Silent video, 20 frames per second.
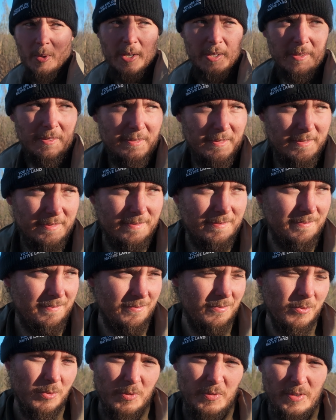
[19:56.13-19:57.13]
Well,
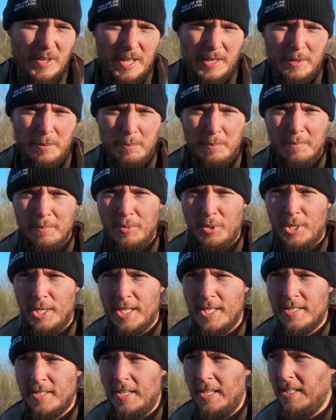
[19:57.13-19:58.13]
found them pretty
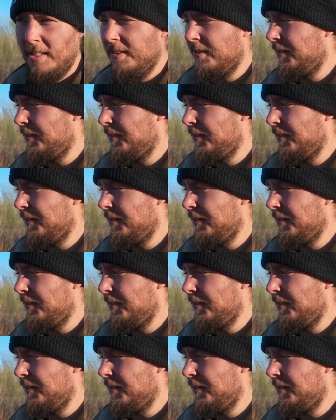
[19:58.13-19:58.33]
easy.